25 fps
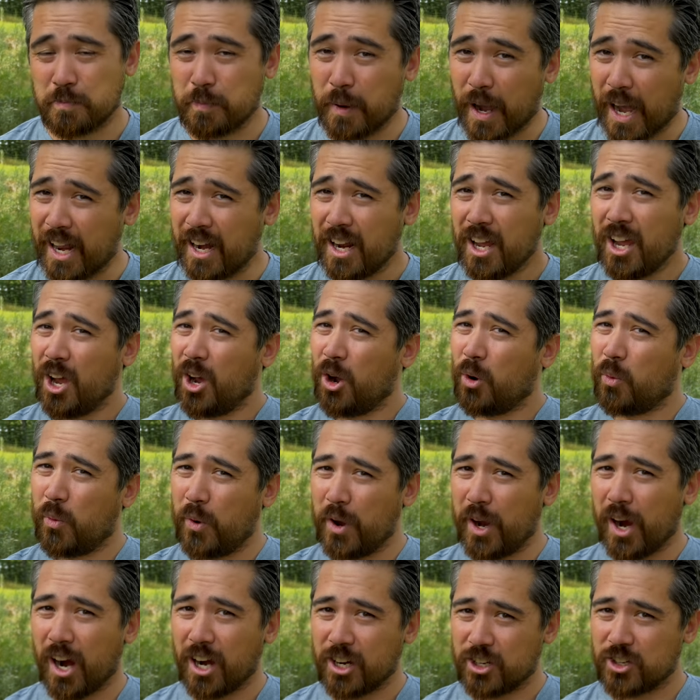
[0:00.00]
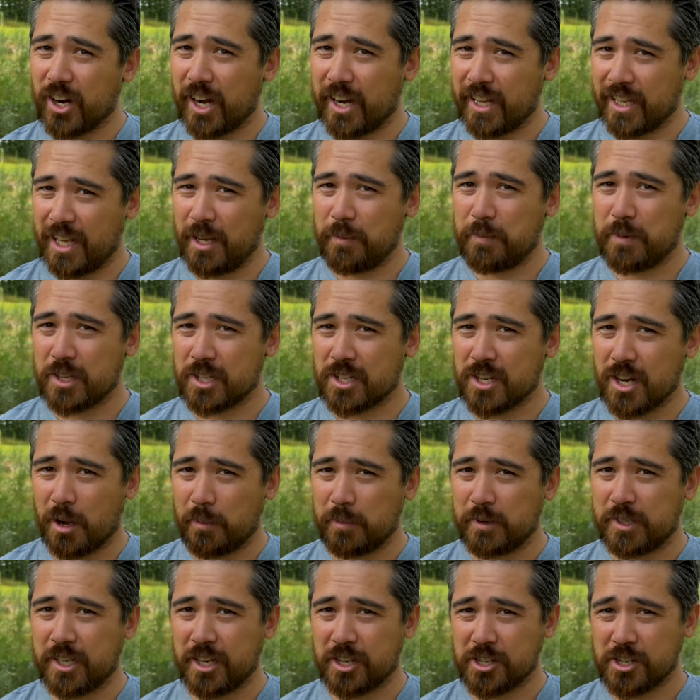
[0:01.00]
but we are trying to keep this
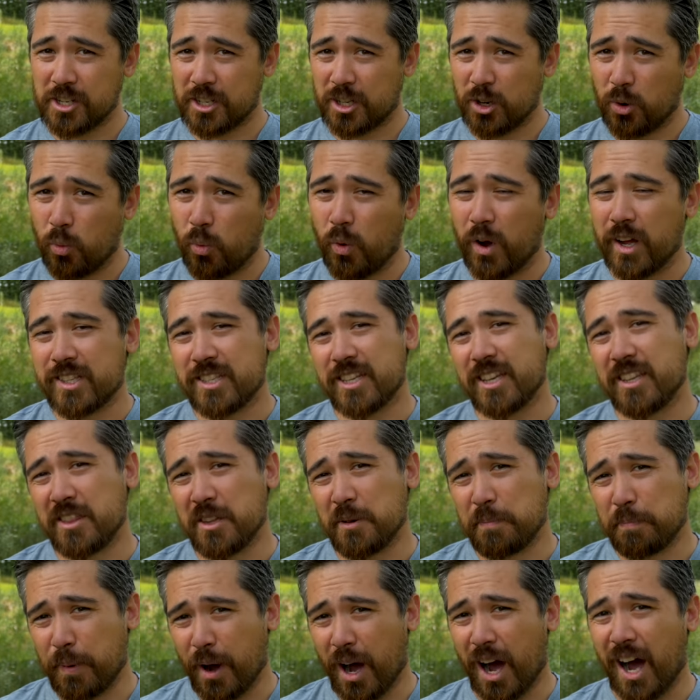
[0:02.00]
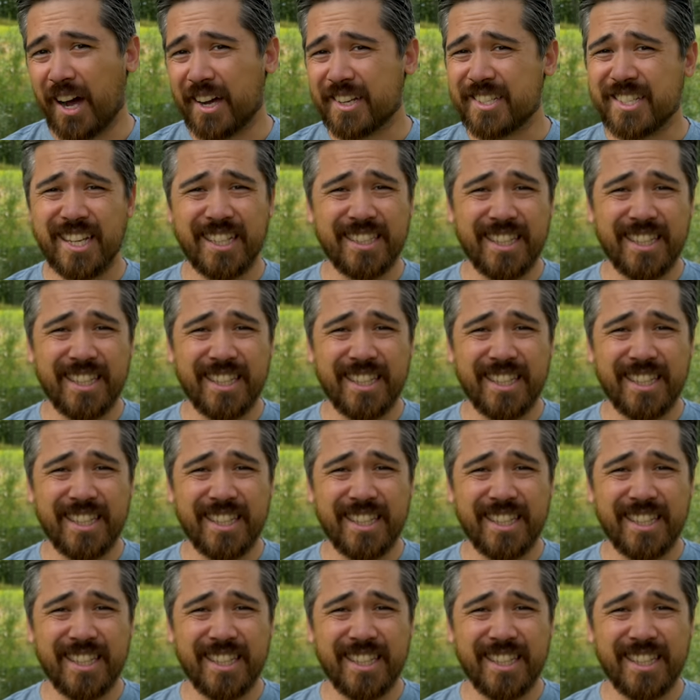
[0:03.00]
competition to what's in the box.